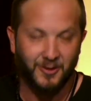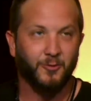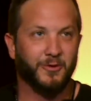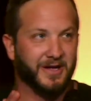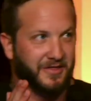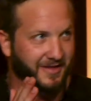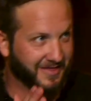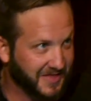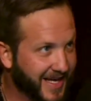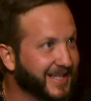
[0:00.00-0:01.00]
with
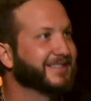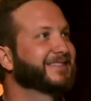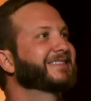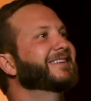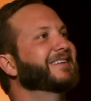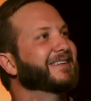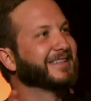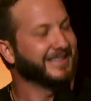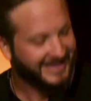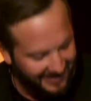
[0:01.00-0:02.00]

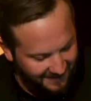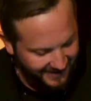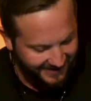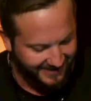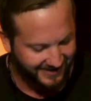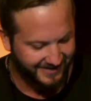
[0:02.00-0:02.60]
thanksgiving.